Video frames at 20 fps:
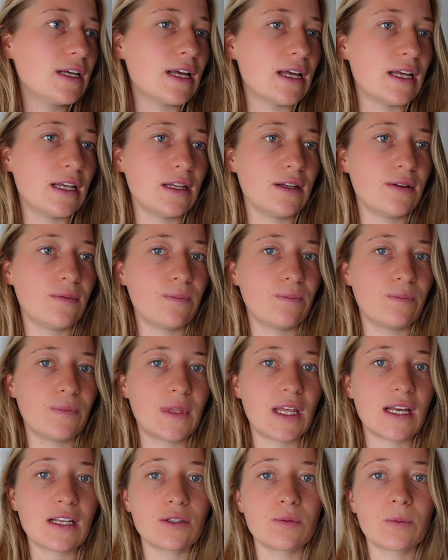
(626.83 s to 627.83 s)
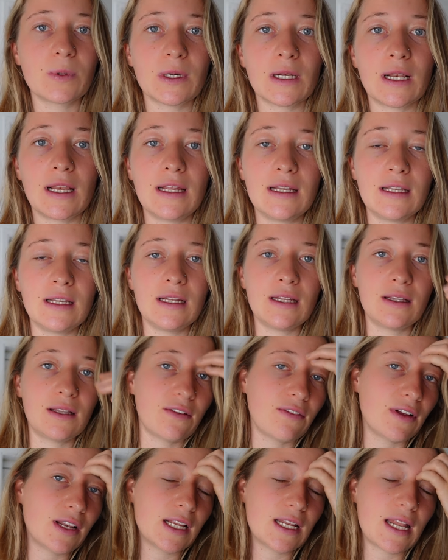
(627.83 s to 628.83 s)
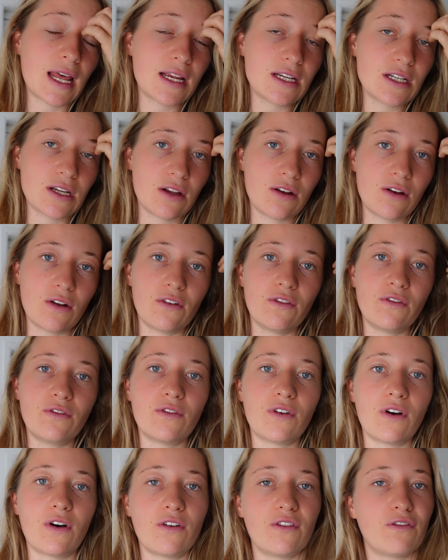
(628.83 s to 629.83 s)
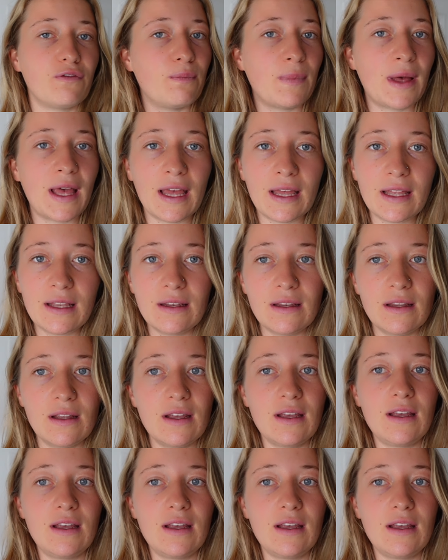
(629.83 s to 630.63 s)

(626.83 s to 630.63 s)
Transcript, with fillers: um, desperately need the validation of of men,